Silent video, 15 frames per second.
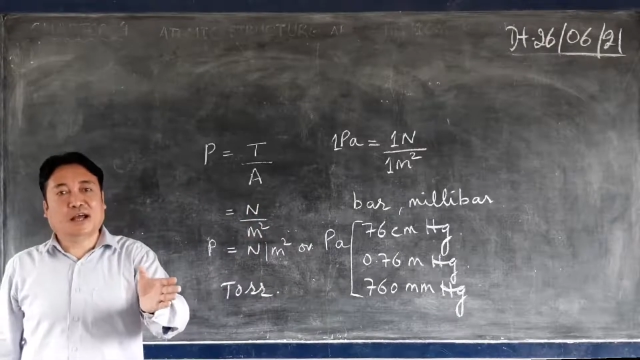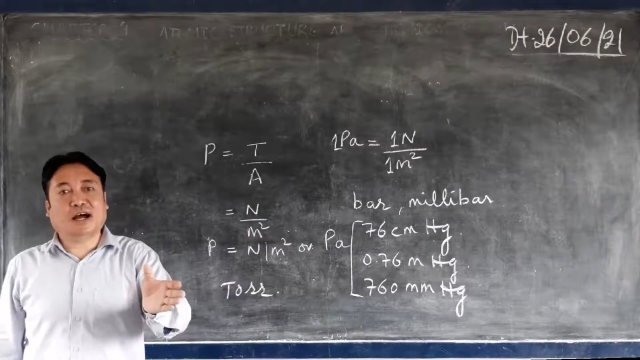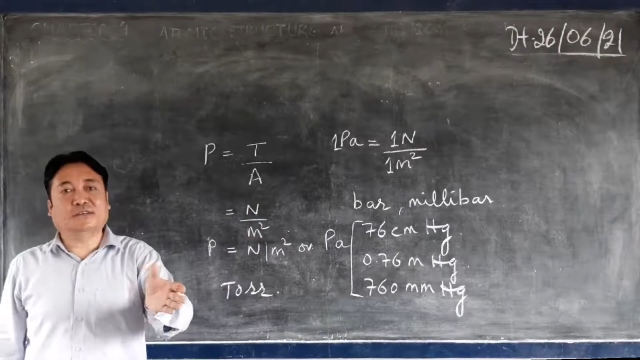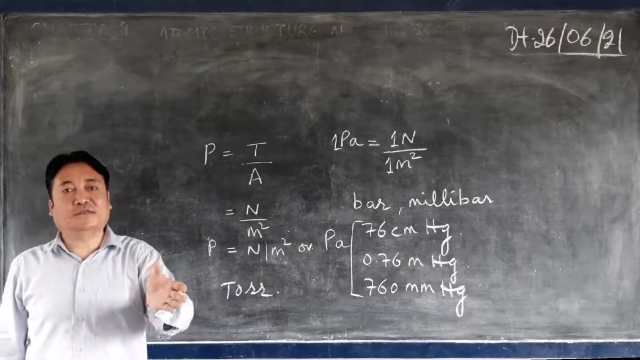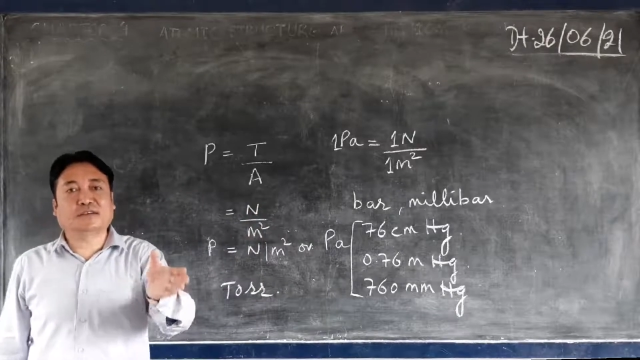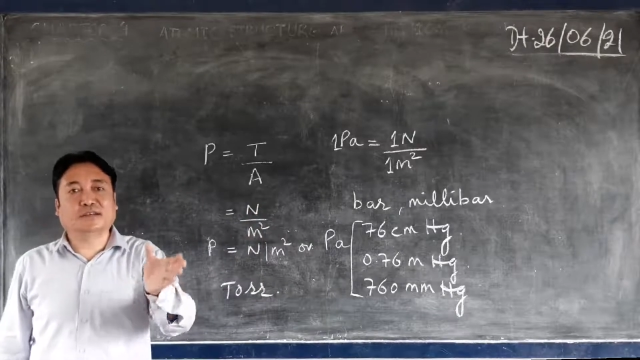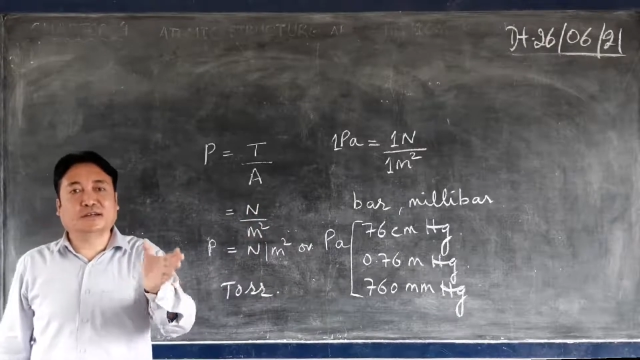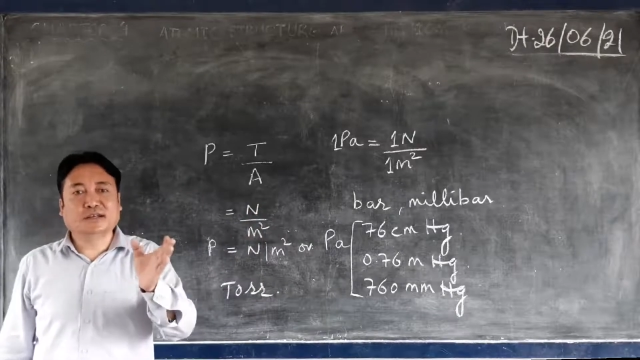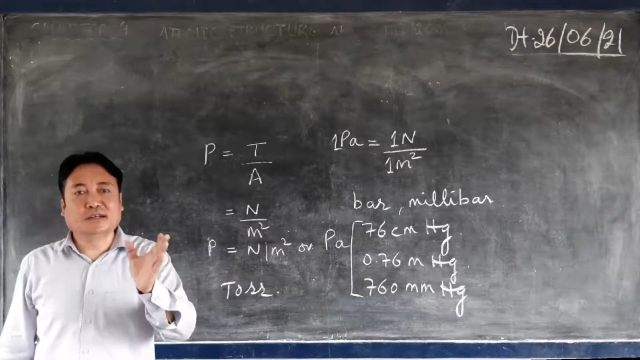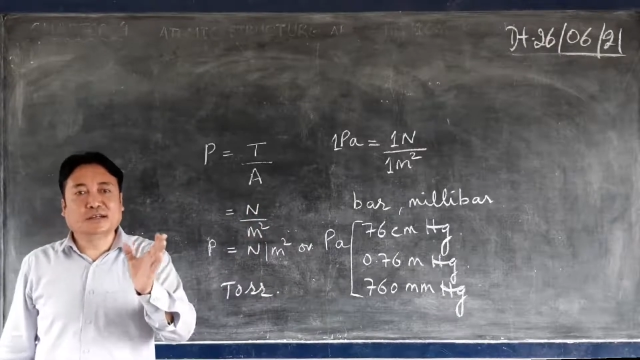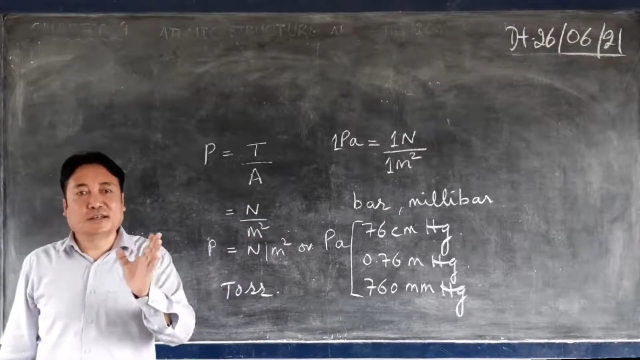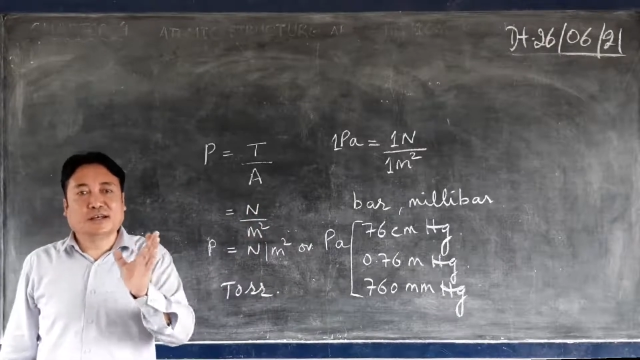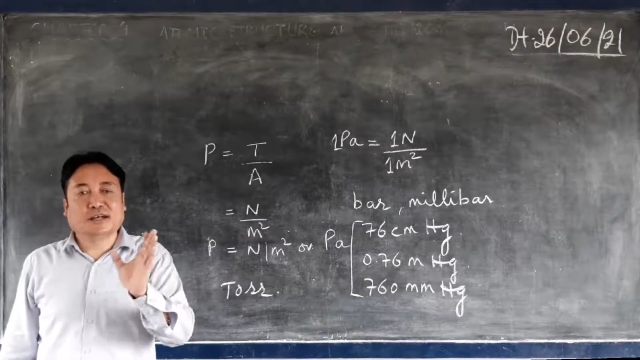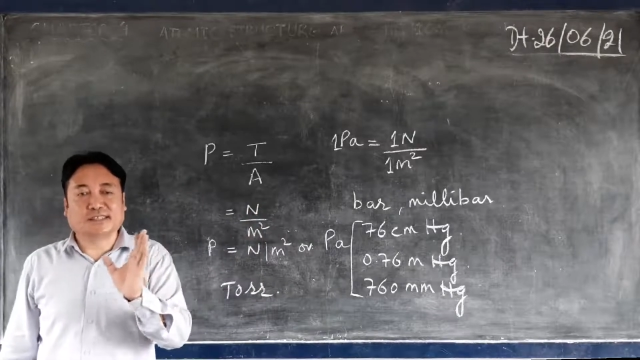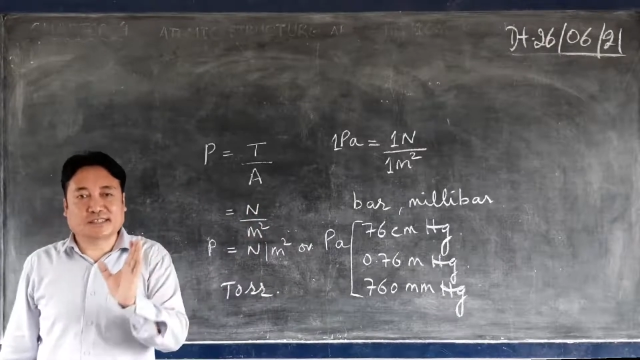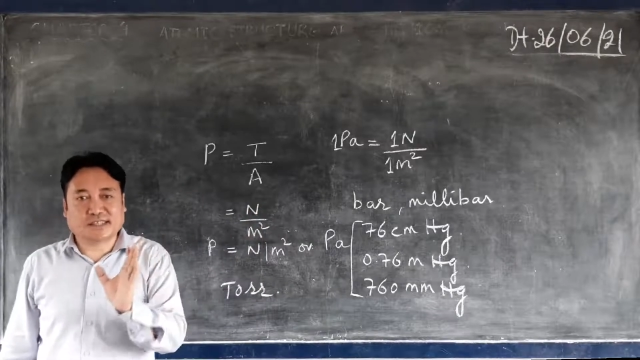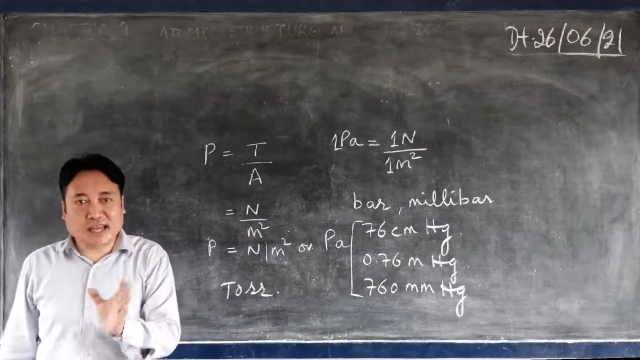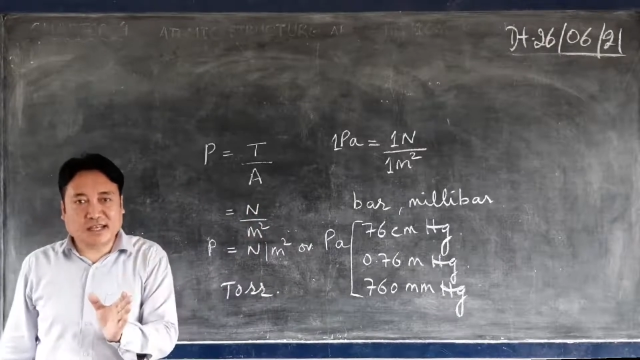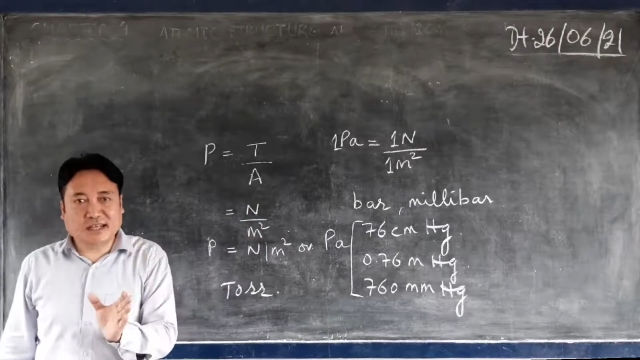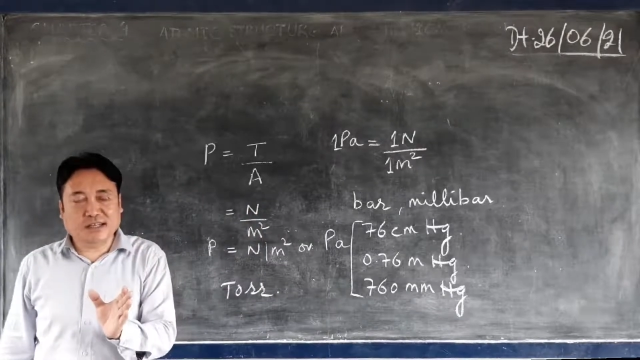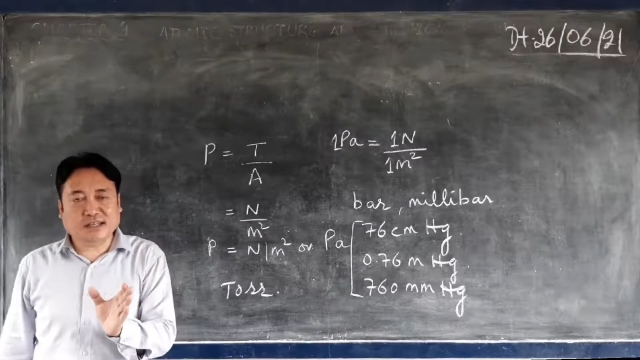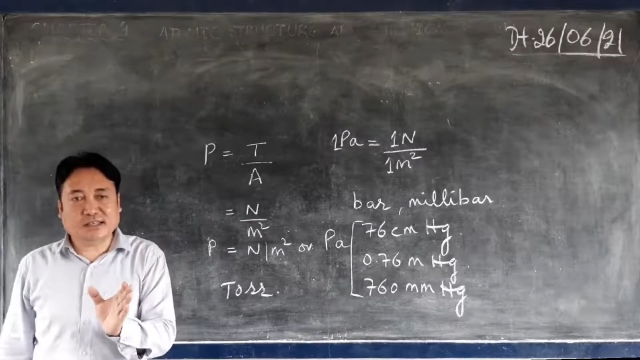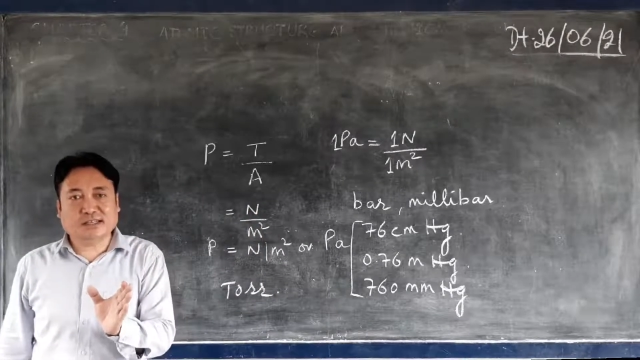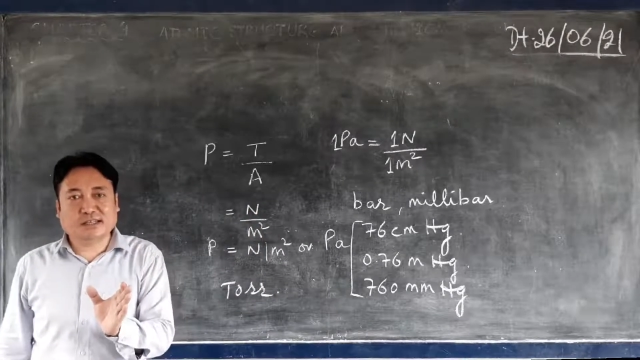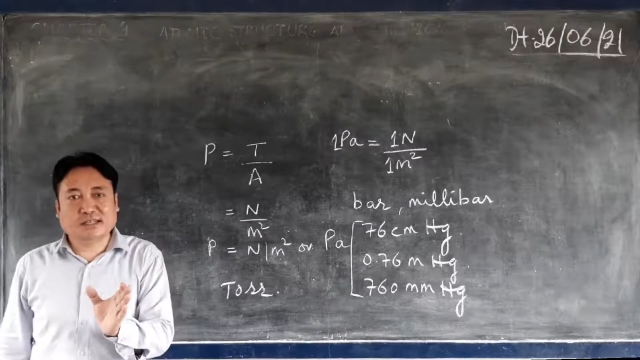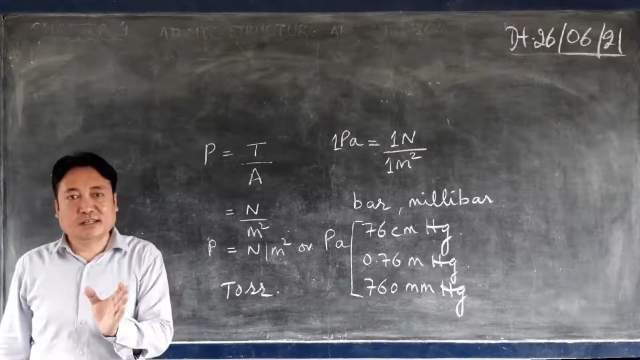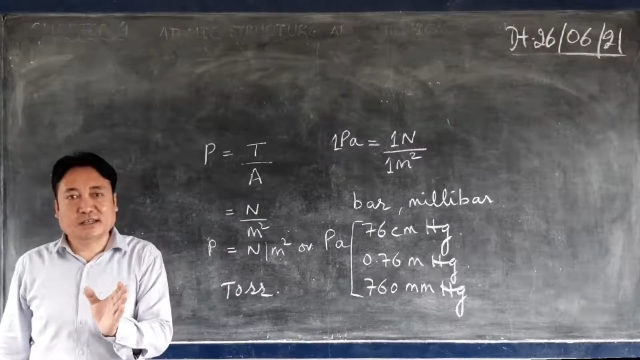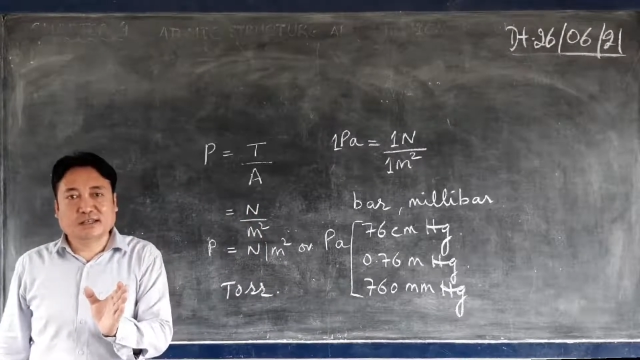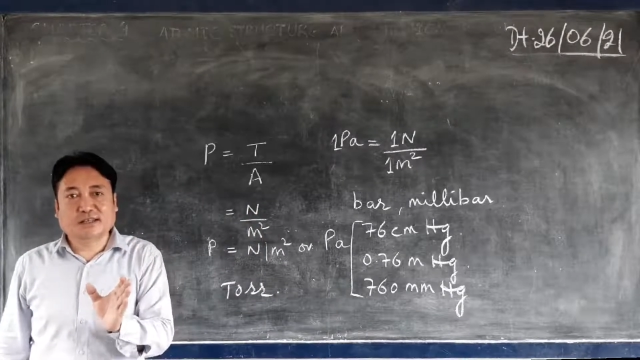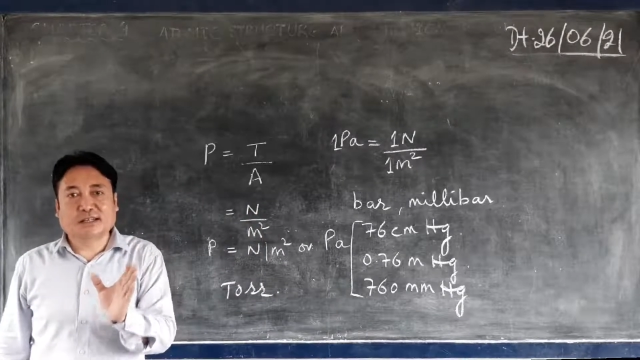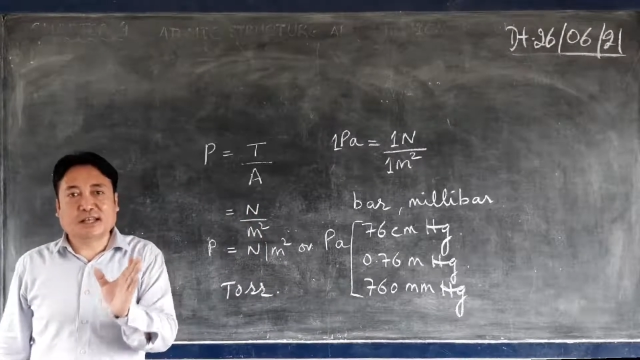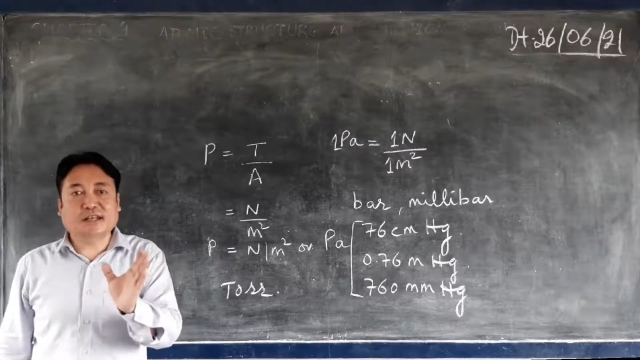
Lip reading: after a scientist,